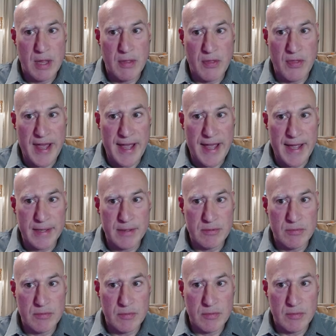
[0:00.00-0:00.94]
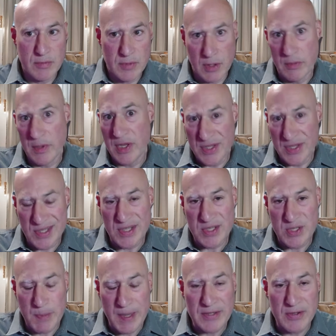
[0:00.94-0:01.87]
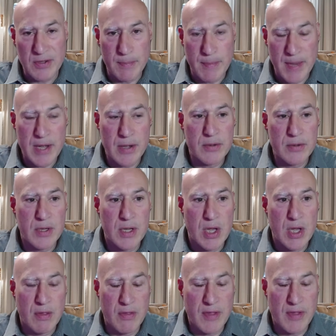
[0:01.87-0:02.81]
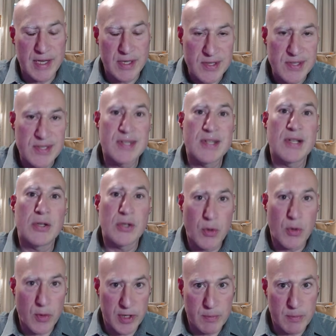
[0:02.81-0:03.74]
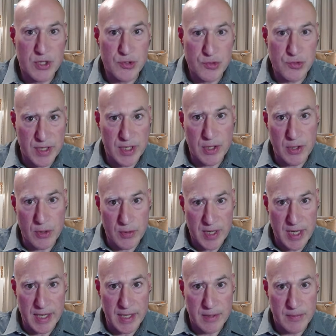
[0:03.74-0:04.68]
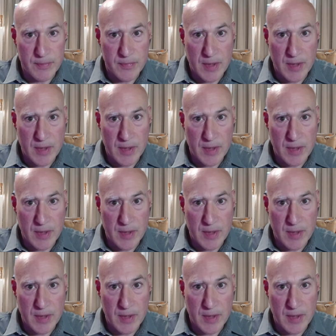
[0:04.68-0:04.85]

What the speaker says: that, in this expected amount, that it's still going to be treated okay.